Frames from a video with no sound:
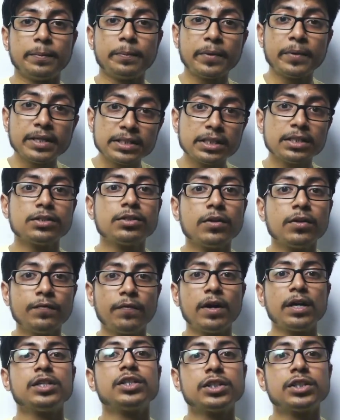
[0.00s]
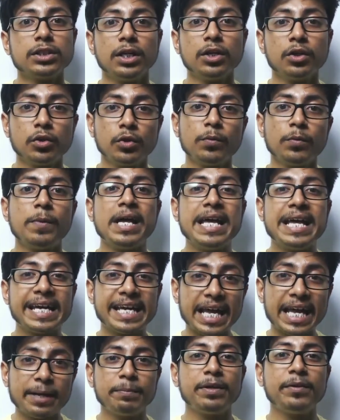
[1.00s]
and the presence of functional group
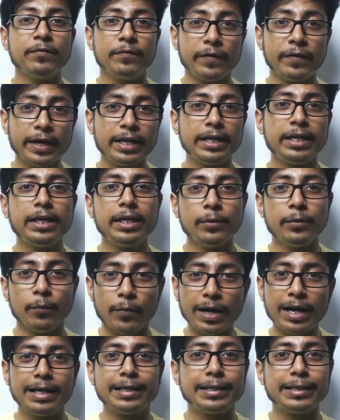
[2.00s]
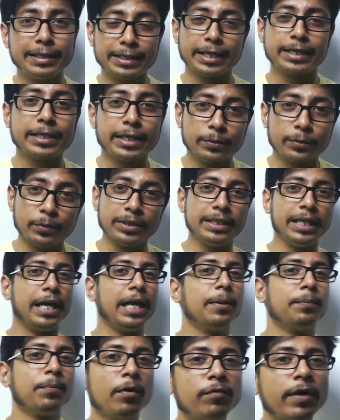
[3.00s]
can be very well detected with
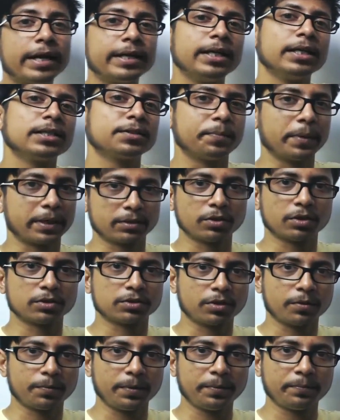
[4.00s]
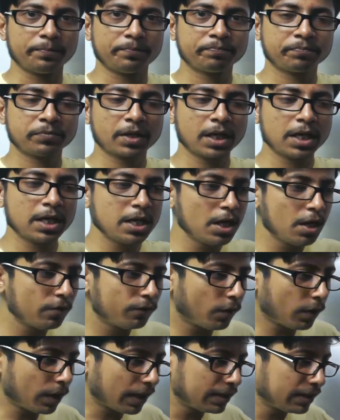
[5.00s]
the help of IR spectroscopy.
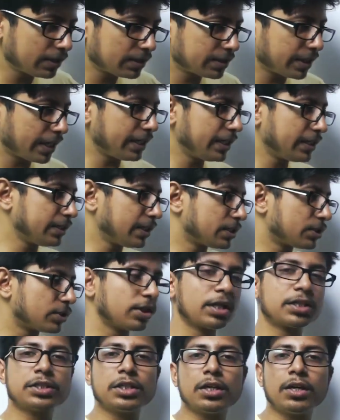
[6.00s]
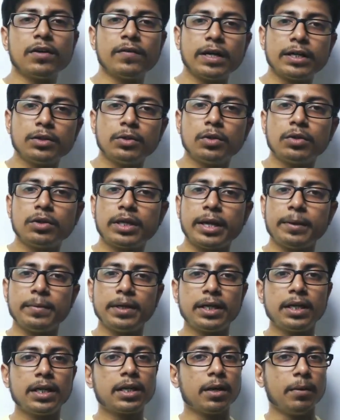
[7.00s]
For understanding the structure of unknown
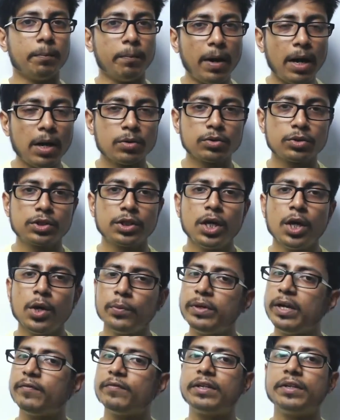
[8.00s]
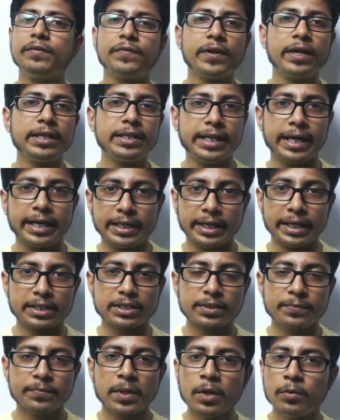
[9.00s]
chemical compounds, we have different
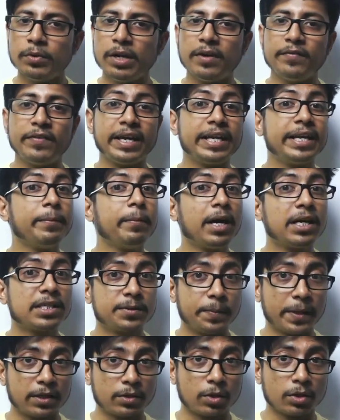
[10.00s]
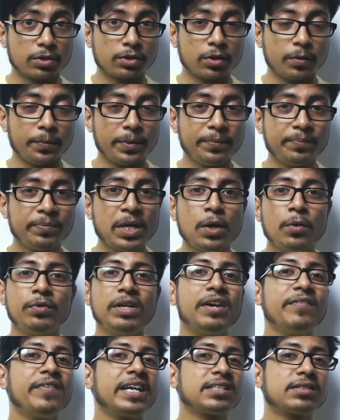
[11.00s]
techniques. We have NMR spectroscopy,
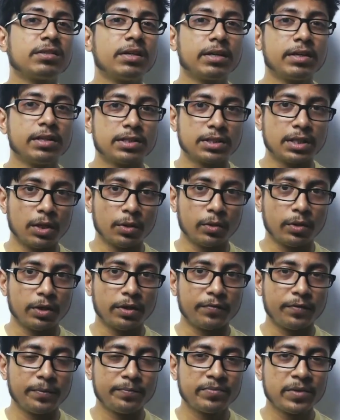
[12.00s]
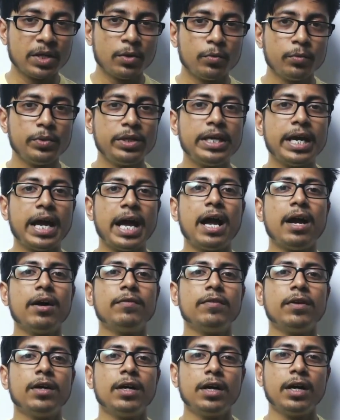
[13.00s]
we have X-ray crystallography, we
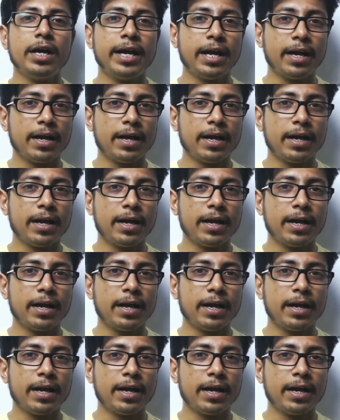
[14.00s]
have